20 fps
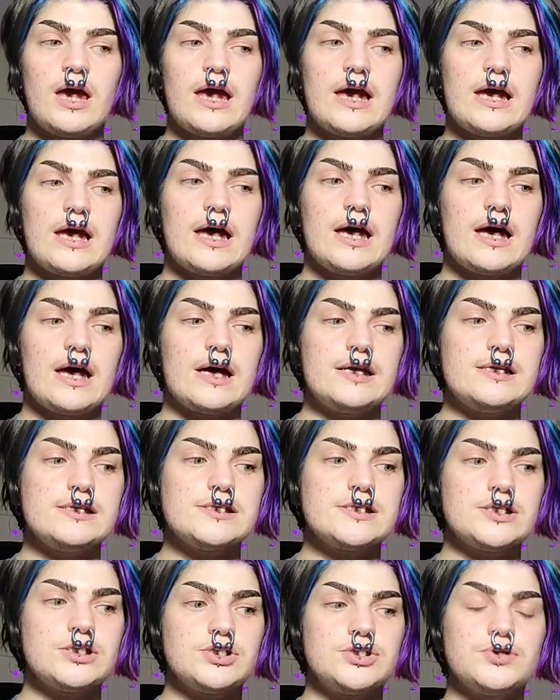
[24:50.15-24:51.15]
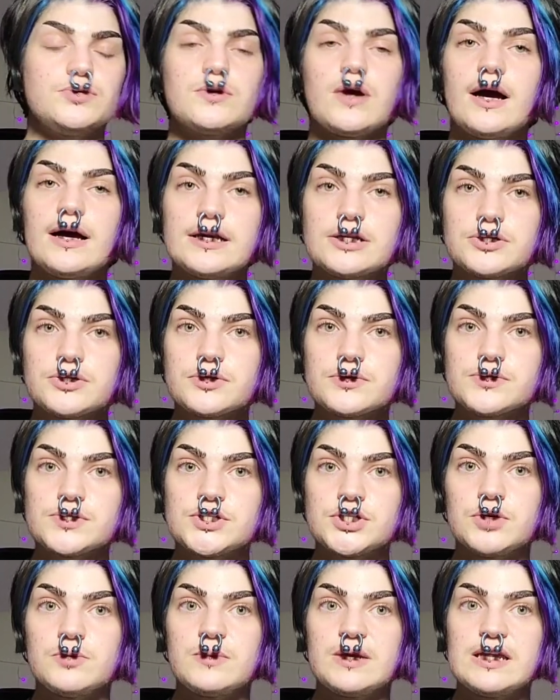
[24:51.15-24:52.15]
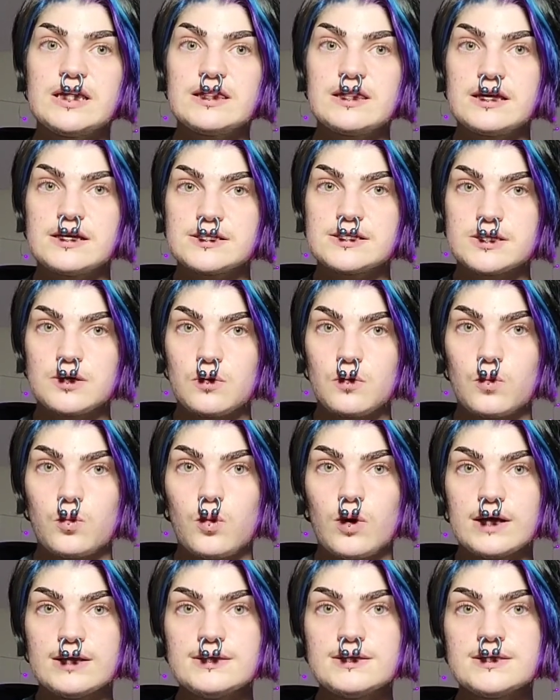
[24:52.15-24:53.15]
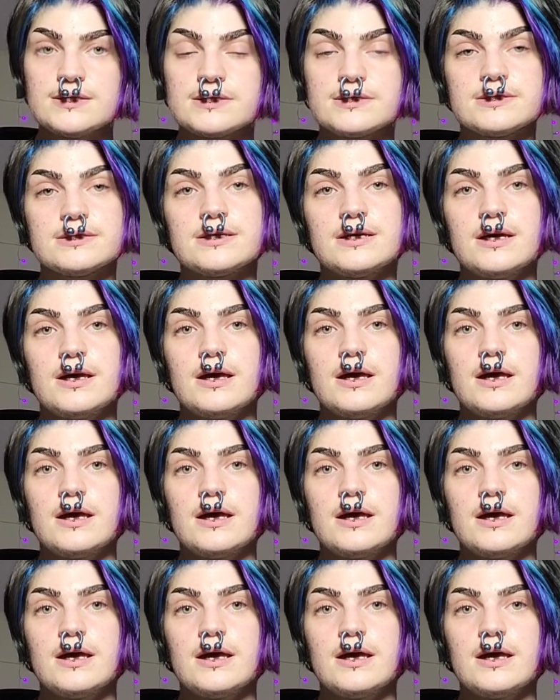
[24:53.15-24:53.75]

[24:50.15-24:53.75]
and do not introduce too many things at once.